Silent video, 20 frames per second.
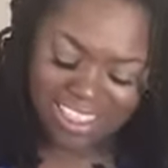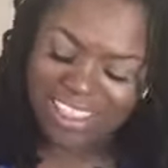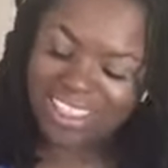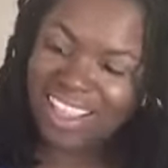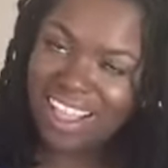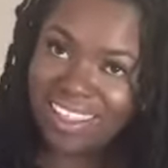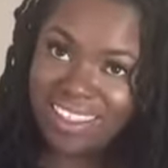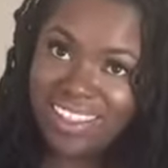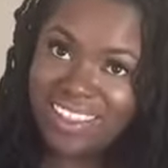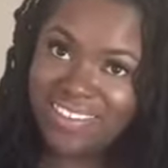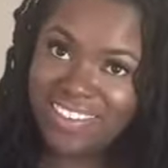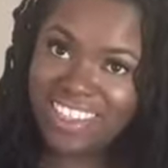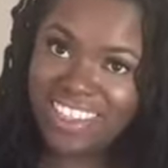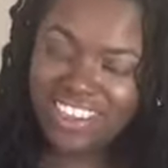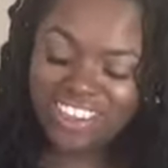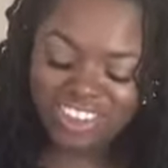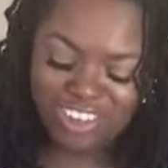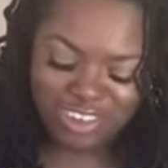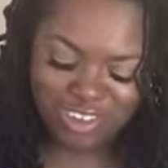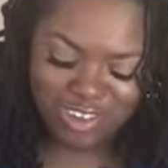I love these
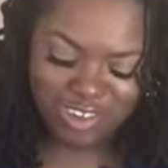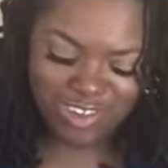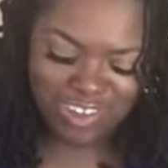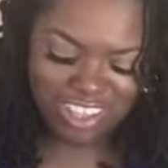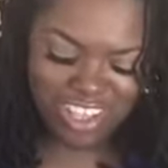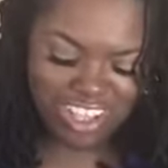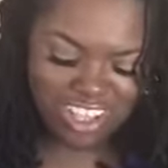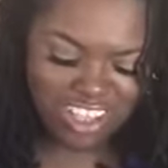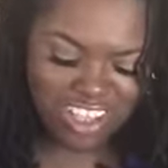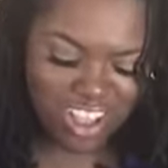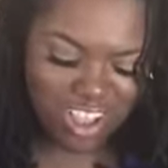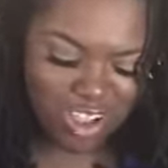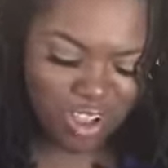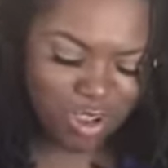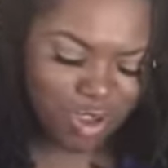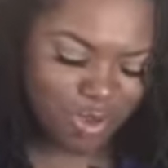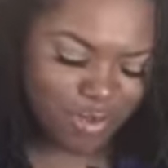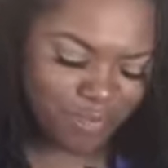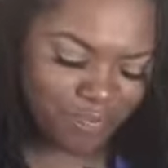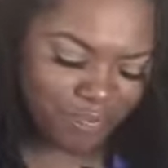shoes. So
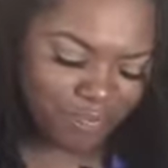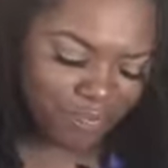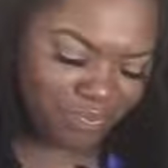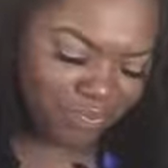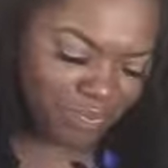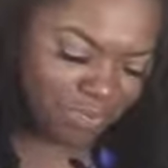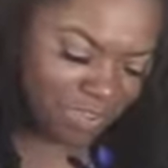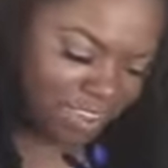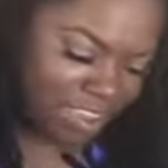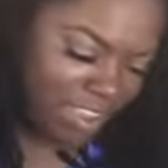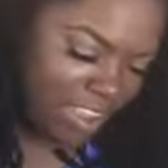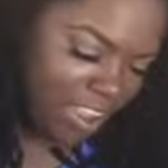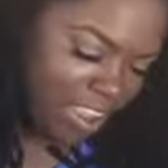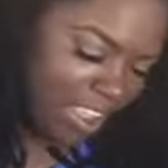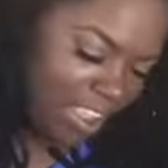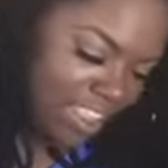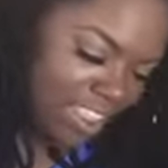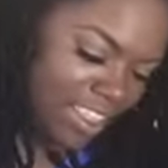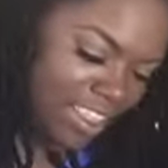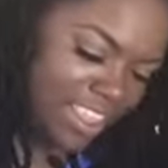
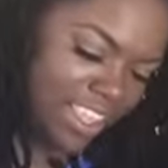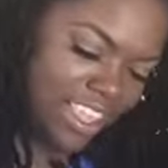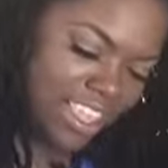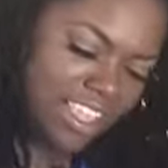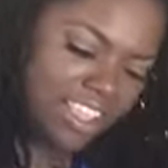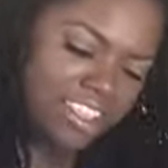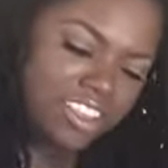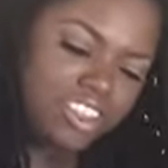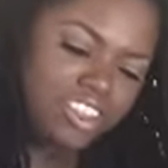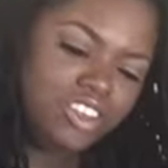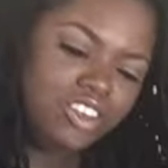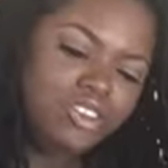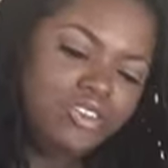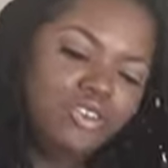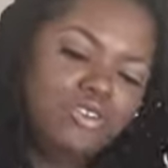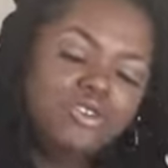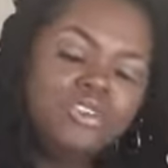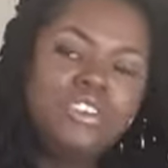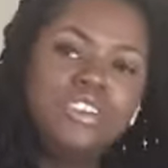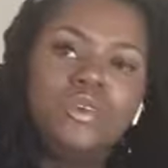these
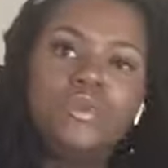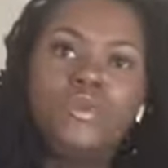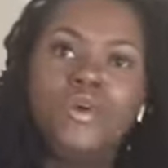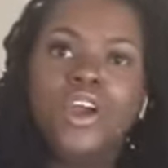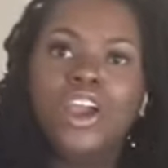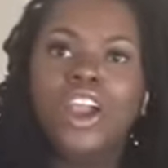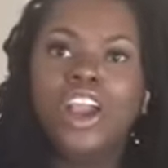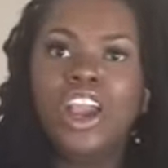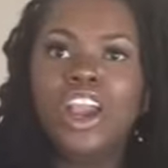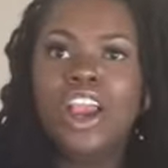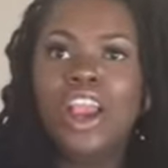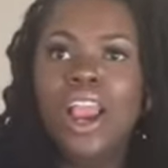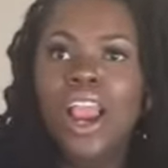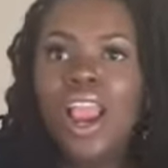shoes were